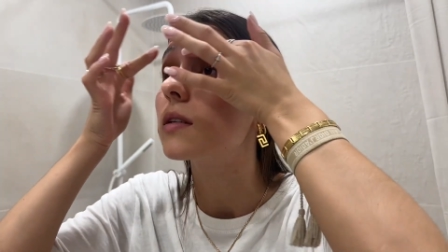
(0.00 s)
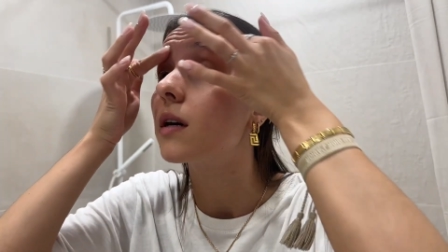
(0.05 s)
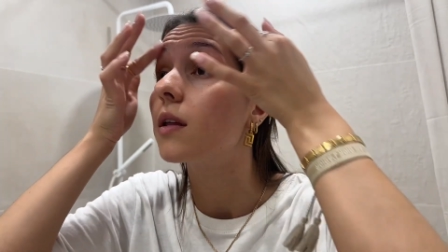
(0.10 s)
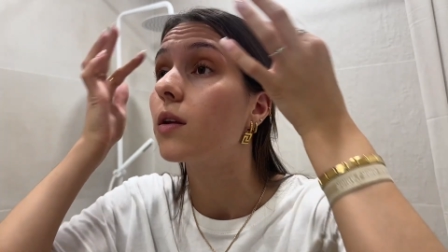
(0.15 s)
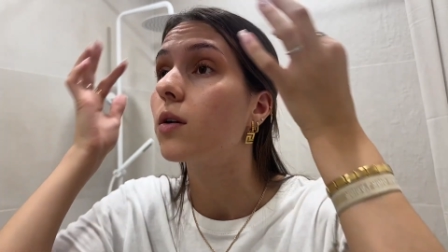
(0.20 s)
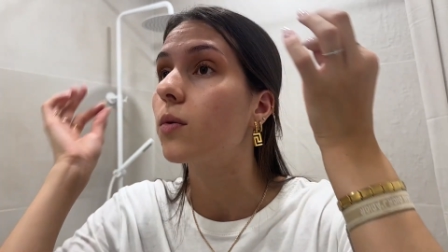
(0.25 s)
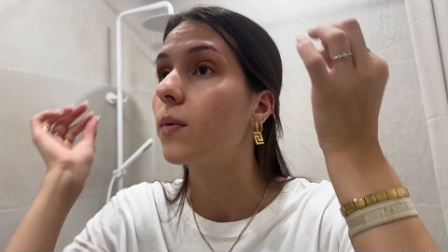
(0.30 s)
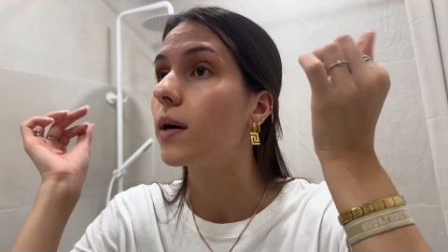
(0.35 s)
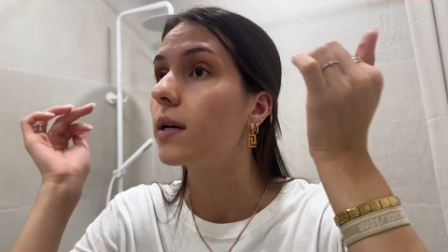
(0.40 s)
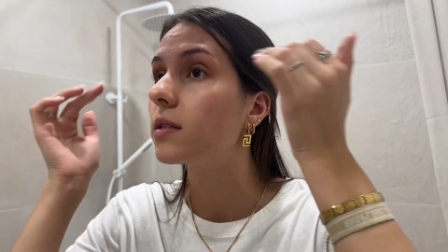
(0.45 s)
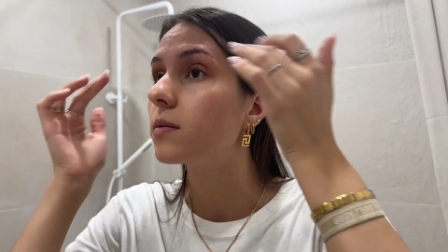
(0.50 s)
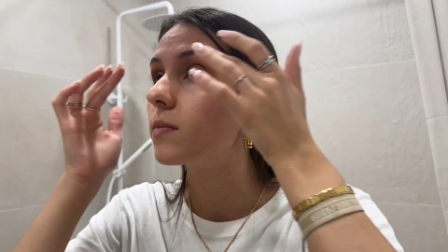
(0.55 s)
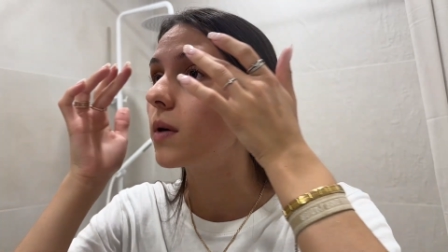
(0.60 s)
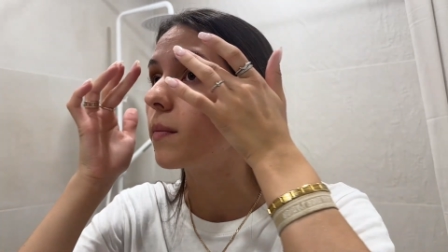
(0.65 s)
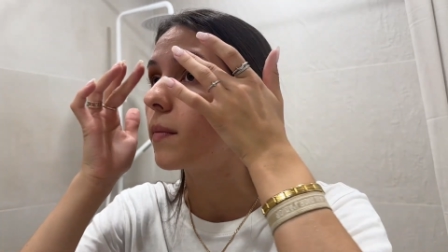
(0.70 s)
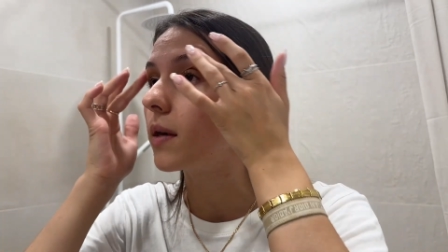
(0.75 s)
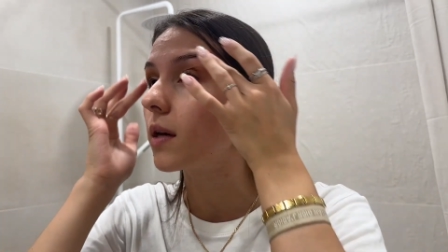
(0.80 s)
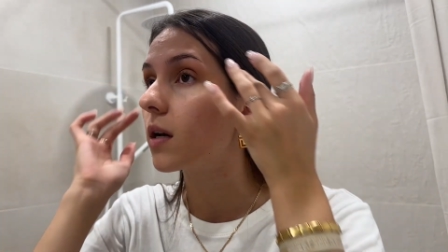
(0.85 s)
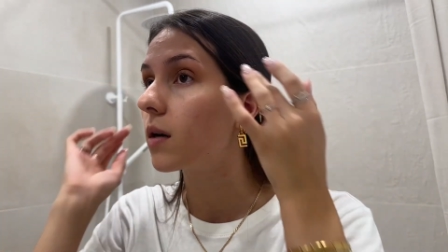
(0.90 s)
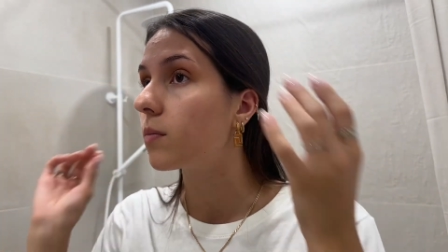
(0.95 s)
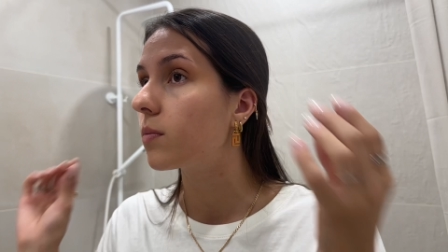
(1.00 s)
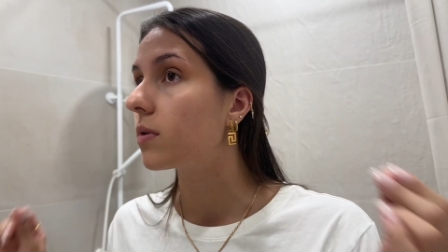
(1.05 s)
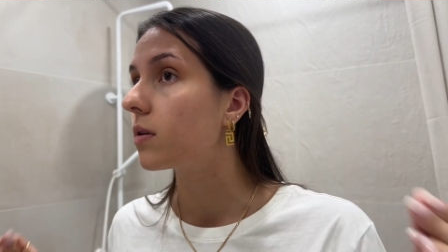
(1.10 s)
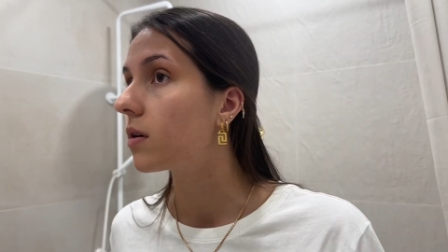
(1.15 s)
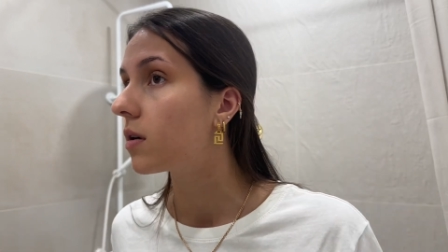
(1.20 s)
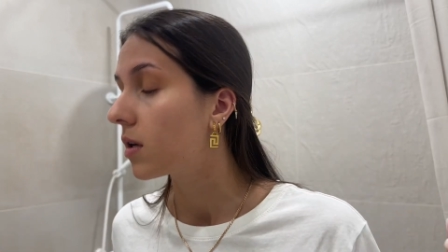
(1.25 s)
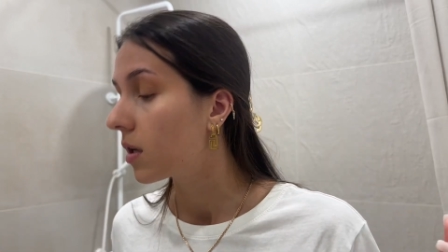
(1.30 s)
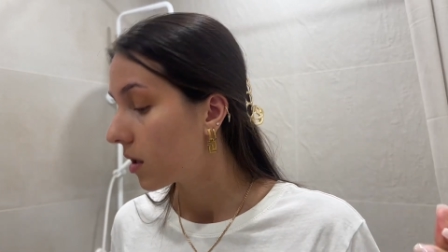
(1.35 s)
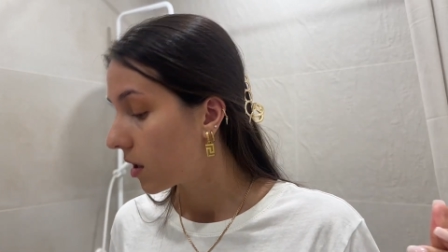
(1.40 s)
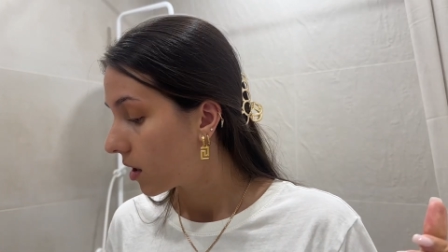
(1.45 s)
otherwise my makeup
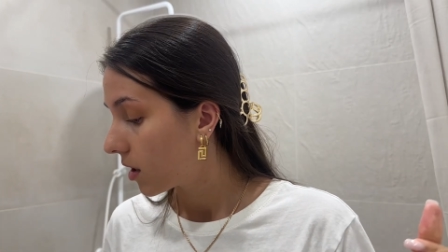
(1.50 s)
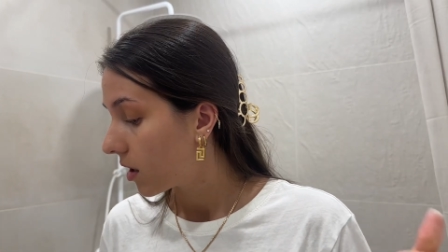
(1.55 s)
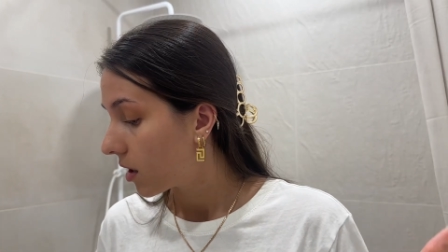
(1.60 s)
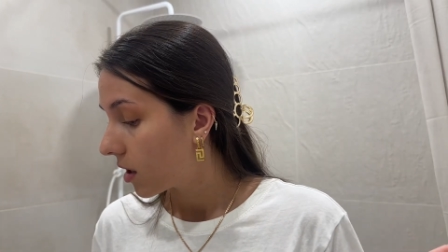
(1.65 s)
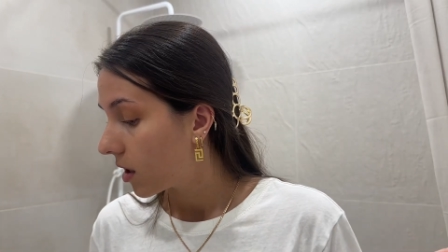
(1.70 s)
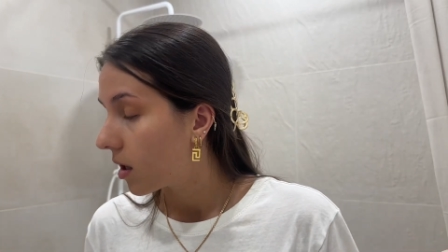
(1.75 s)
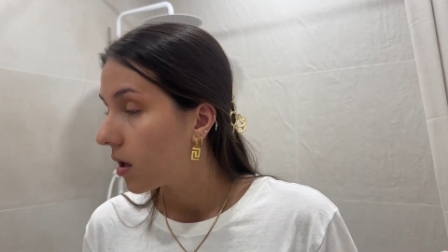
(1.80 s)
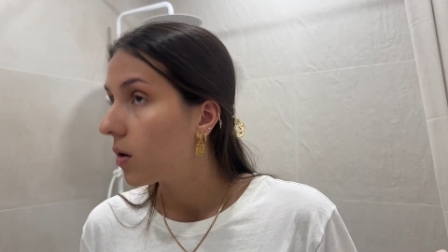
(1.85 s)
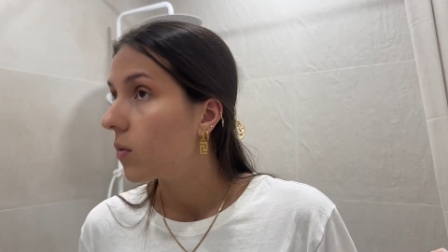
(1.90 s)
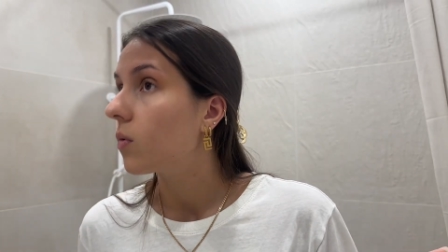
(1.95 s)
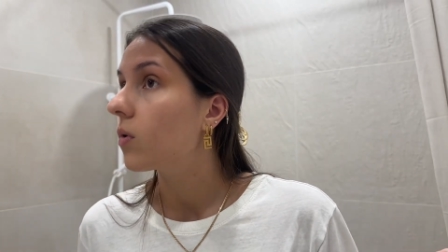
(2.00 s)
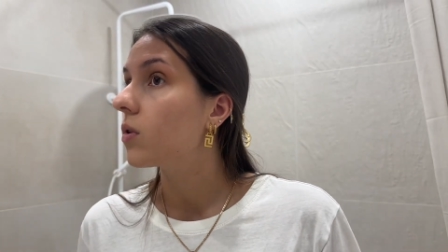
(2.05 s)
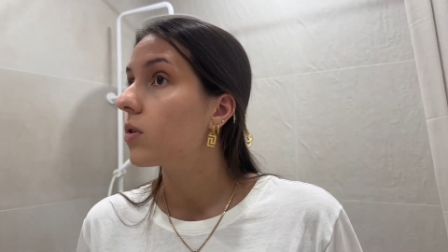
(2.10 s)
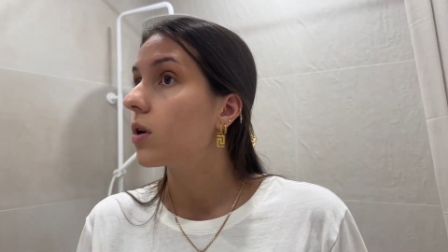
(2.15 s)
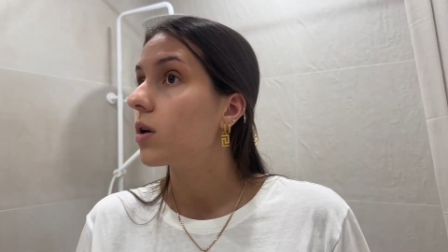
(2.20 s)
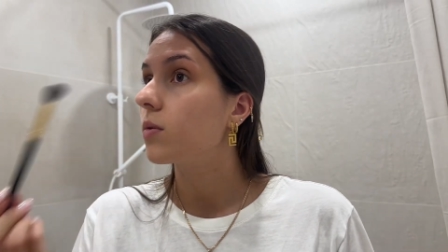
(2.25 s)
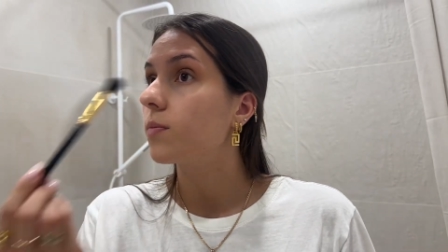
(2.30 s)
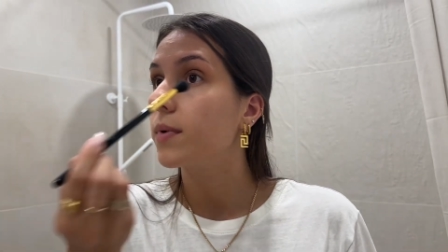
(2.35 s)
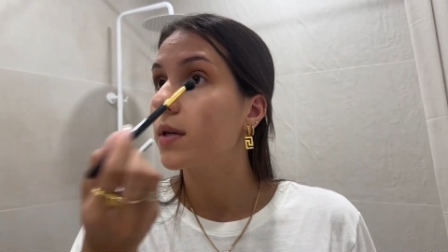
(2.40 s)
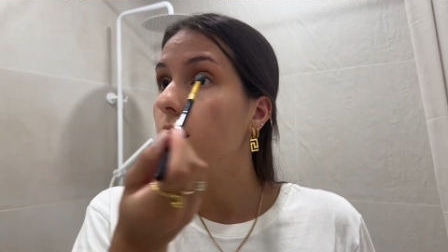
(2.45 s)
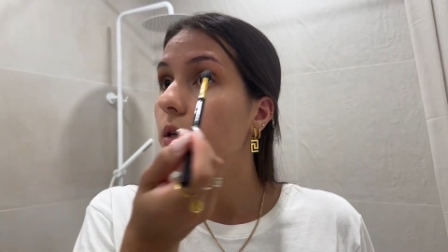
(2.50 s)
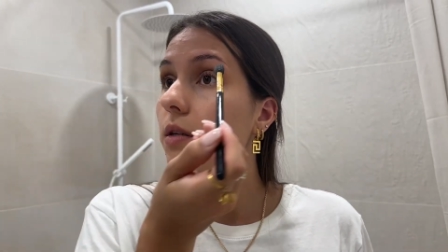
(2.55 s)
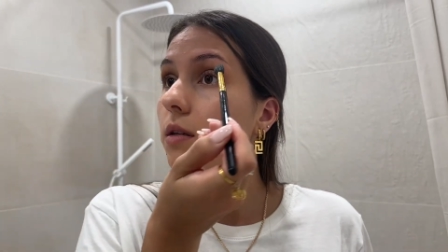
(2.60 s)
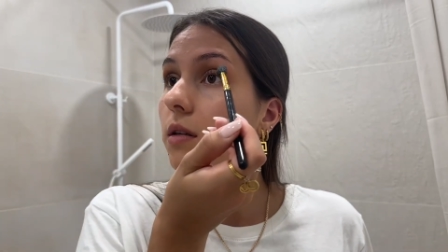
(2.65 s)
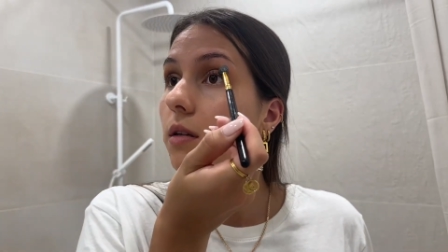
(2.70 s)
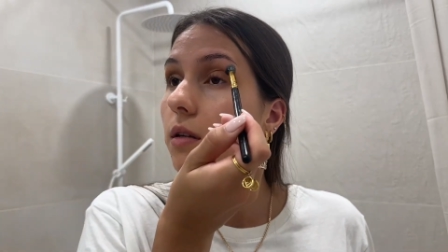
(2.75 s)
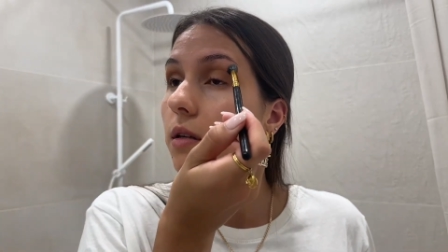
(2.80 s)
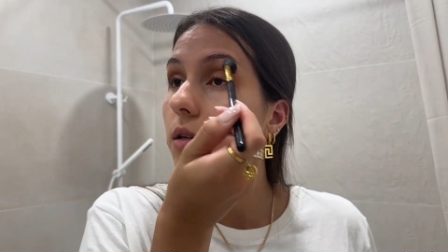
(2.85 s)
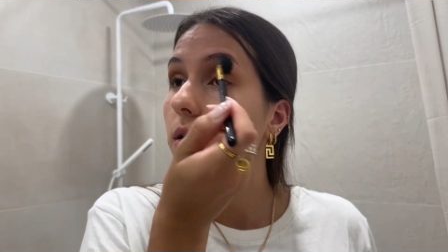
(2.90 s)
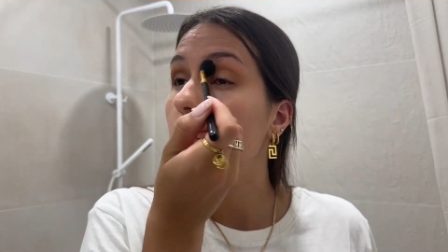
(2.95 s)
will not be good.